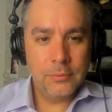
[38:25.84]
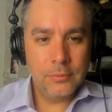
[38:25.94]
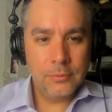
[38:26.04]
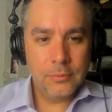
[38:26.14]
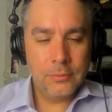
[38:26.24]

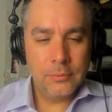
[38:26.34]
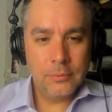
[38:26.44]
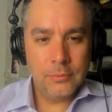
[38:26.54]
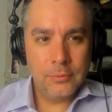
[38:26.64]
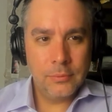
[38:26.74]

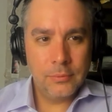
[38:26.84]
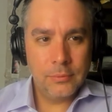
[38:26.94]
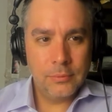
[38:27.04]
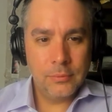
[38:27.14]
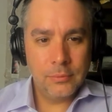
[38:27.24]

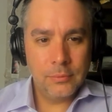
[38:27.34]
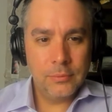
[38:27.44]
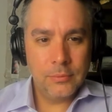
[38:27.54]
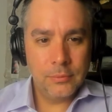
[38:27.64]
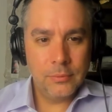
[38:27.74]

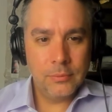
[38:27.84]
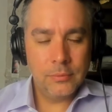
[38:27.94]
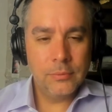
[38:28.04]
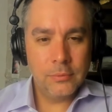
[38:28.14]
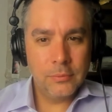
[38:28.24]

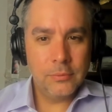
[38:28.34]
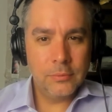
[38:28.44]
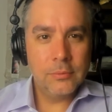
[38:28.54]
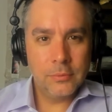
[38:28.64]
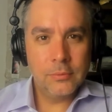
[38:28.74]

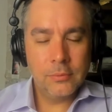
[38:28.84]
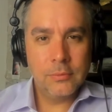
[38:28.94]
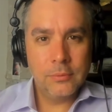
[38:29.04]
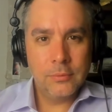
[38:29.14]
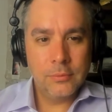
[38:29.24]

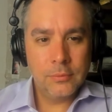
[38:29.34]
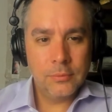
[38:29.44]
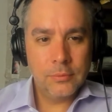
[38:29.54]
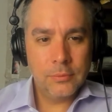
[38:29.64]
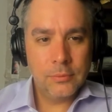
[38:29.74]

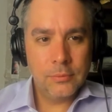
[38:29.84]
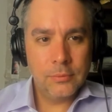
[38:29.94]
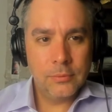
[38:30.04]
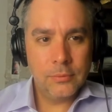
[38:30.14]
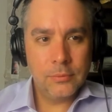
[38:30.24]

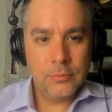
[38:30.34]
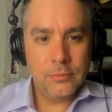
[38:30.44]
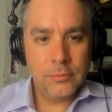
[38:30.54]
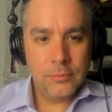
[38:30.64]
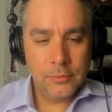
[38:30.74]

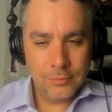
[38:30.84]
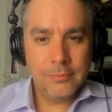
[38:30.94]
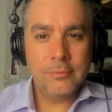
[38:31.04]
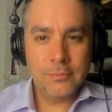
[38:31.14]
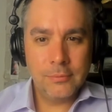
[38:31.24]

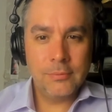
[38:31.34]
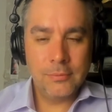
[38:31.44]
(not speaking)